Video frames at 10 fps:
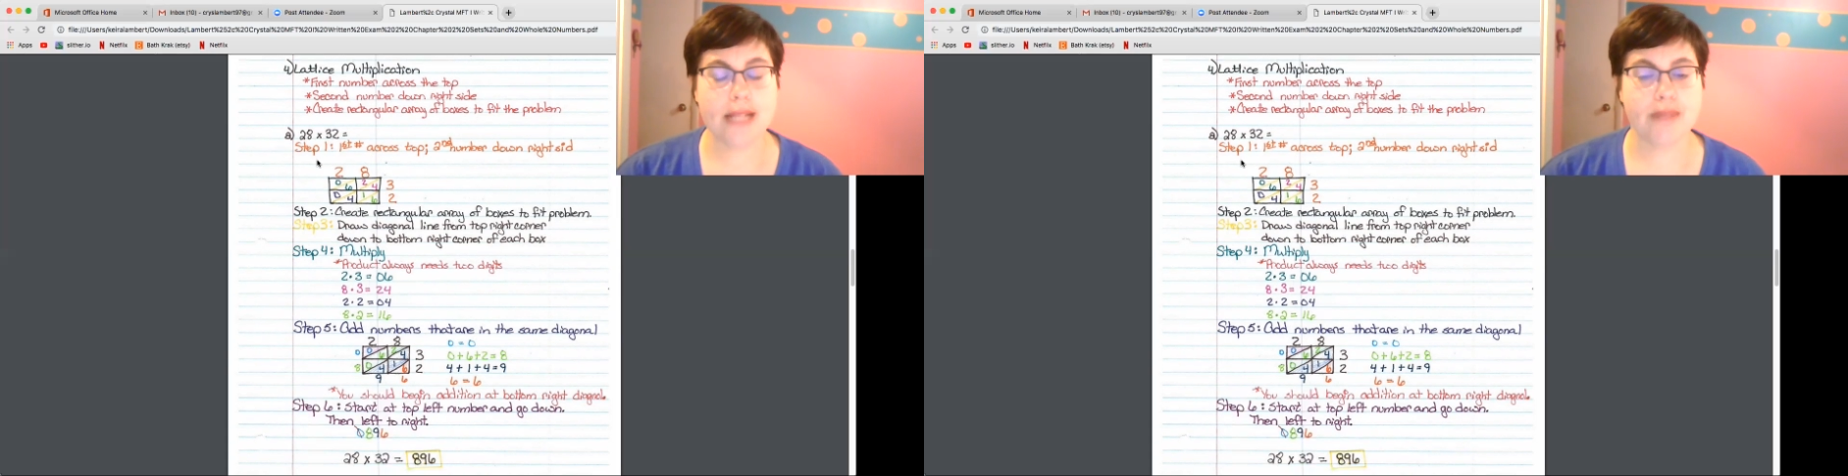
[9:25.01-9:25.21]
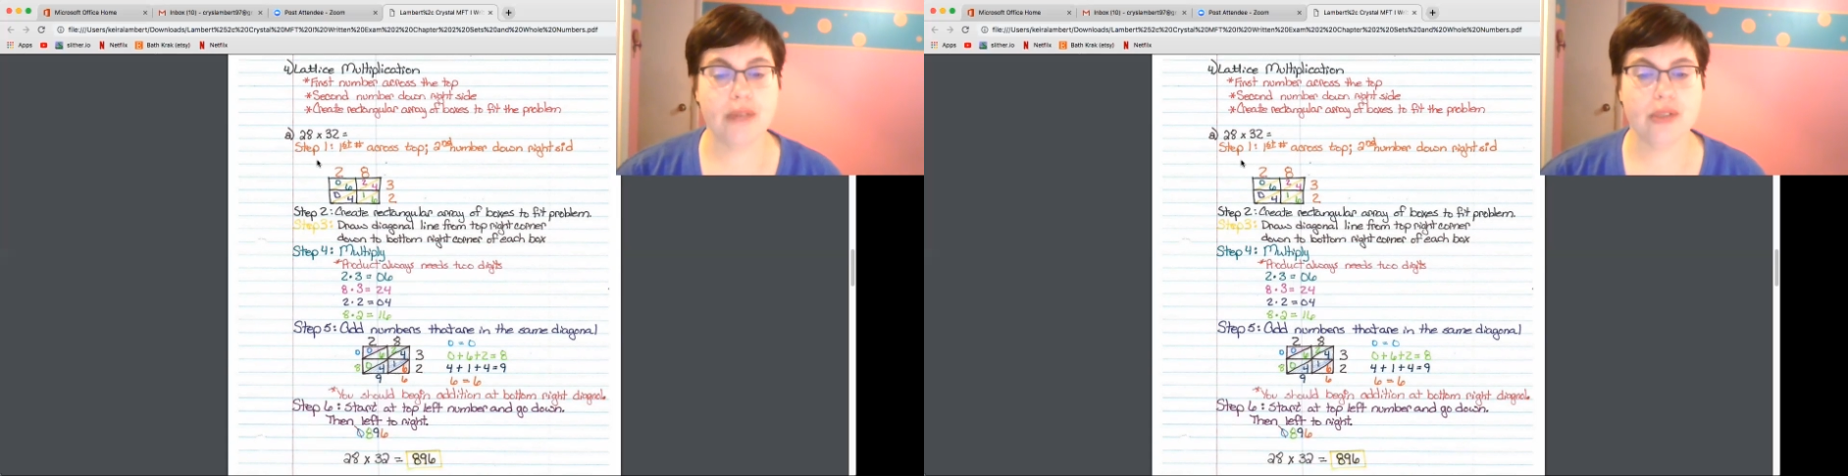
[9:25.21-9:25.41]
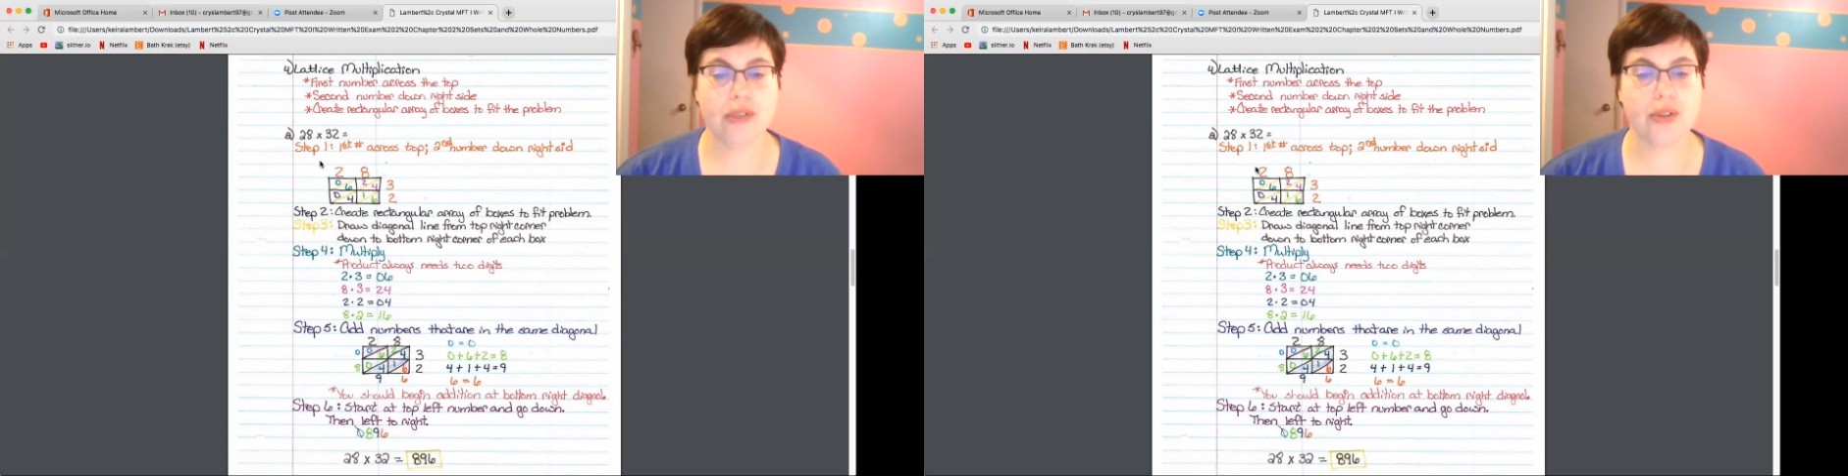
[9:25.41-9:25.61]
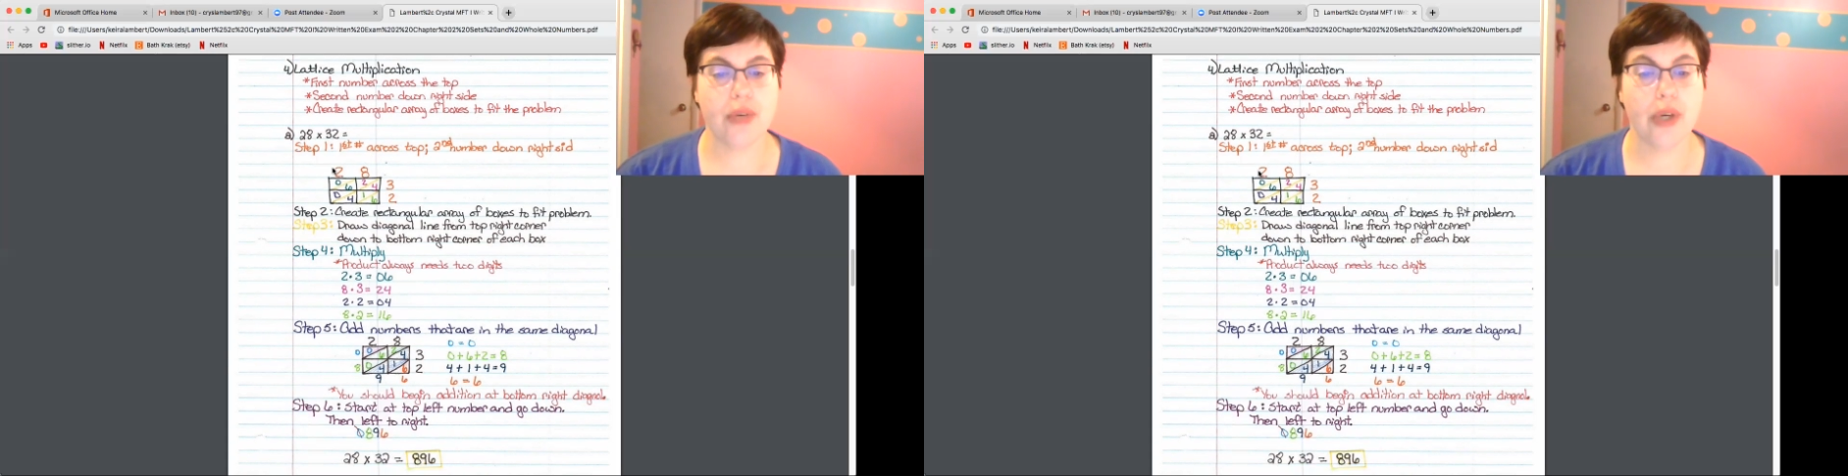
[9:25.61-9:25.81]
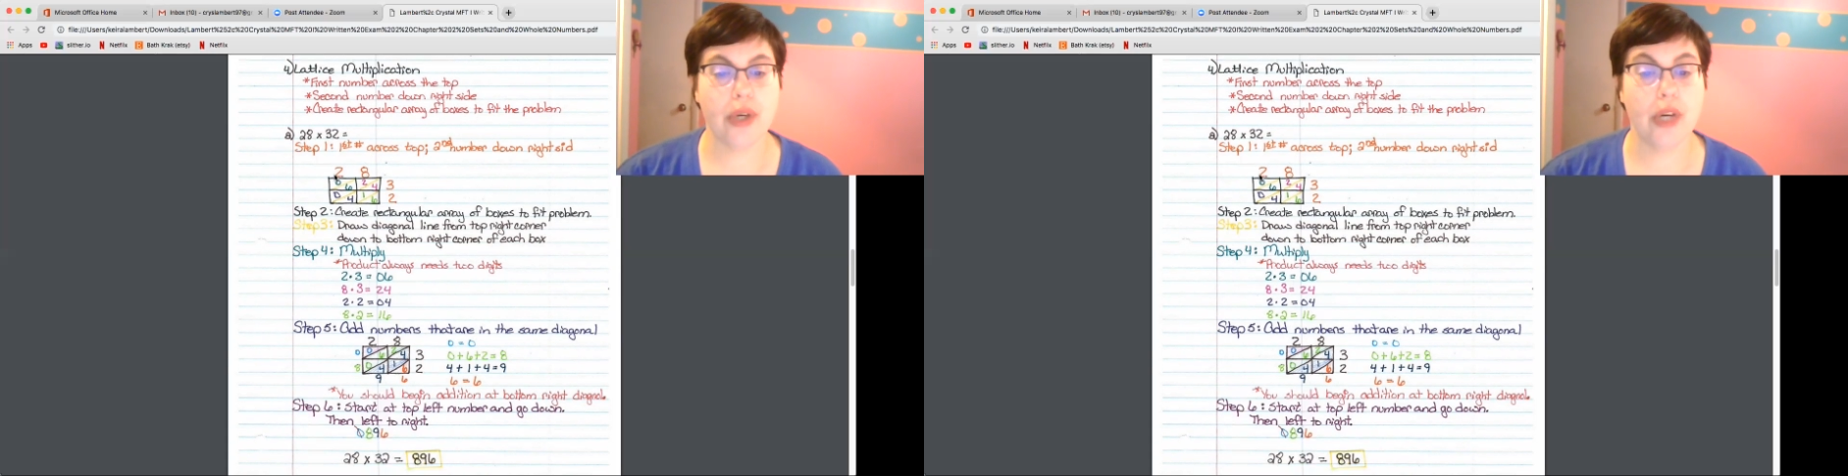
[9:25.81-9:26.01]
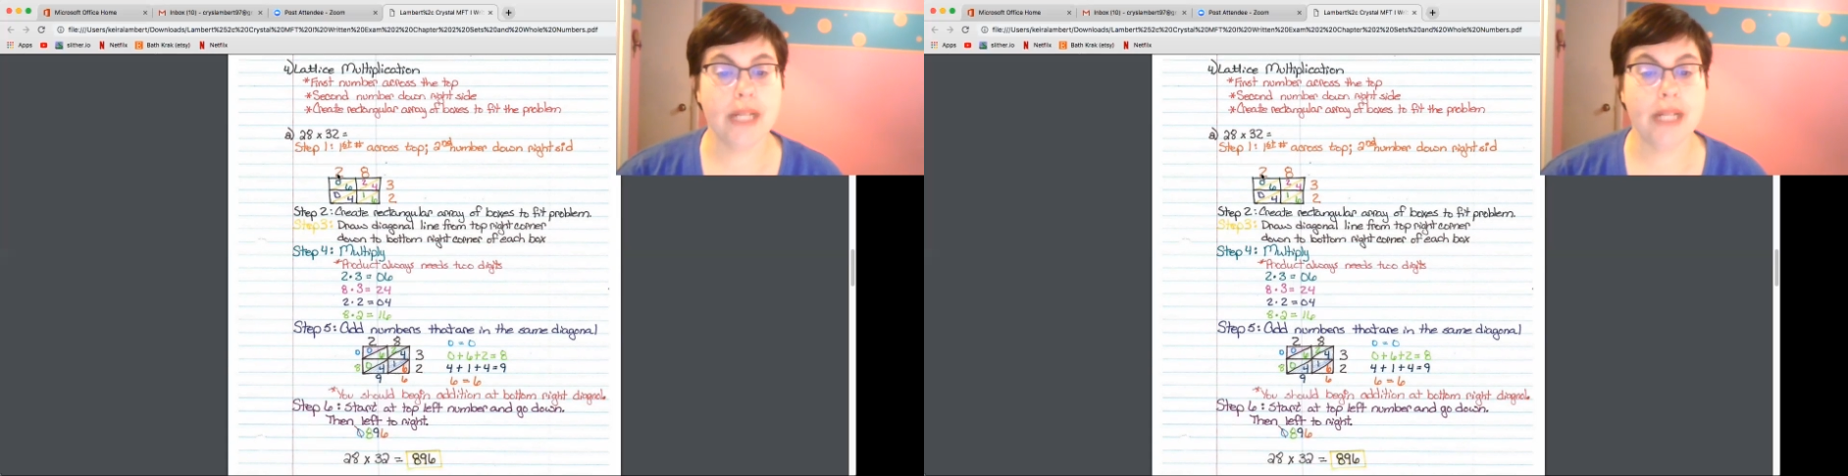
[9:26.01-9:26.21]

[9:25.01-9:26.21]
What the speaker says: of what's going on.